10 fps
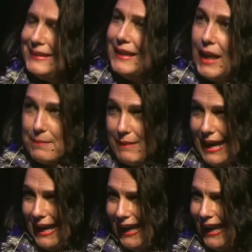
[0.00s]
like
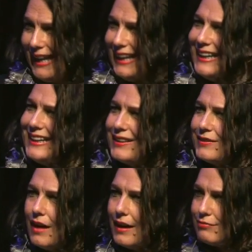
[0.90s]
me,
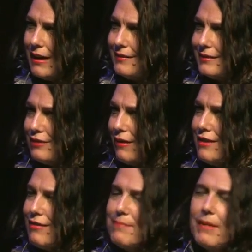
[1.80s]
because I had a racy
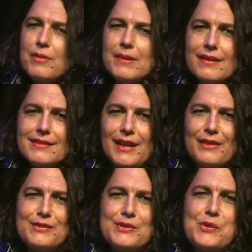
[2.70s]
great-grandmother, but that's
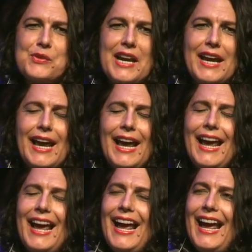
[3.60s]
another story.
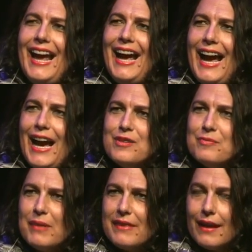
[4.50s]

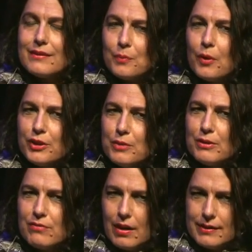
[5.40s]
But that's what
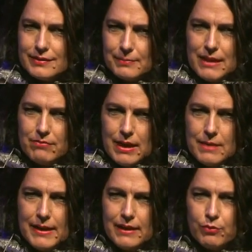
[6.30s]
human rights to me
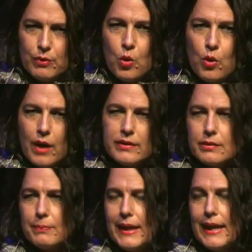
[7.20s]
really mean. If we're all going
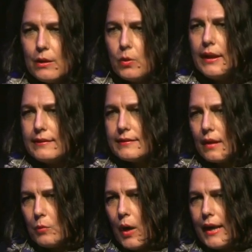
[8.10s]
to be equal in
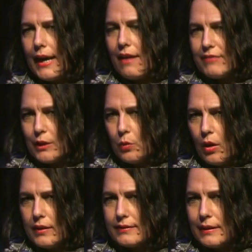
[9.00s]
some way and have
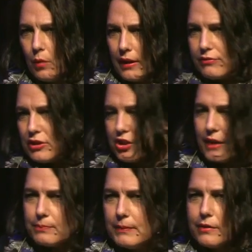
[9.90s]
equality, whatever
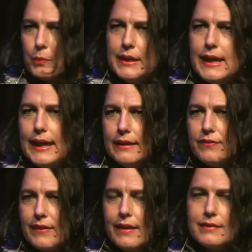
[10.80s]
adjustments we need
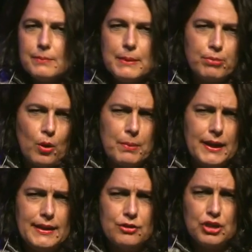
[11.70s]
for that to be
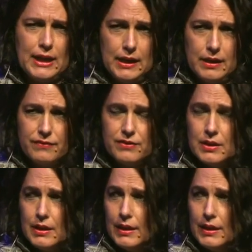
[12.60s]
properly achieved,